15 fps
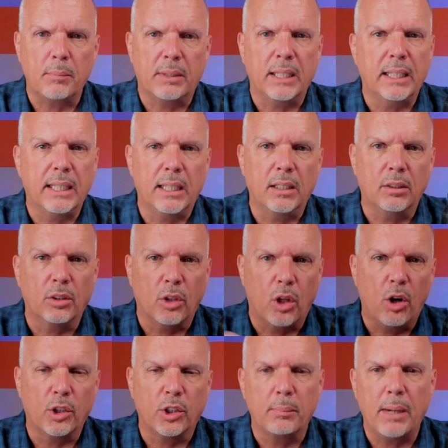I'm getting
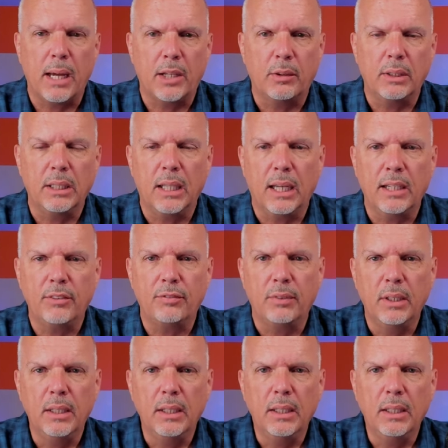longer battery life.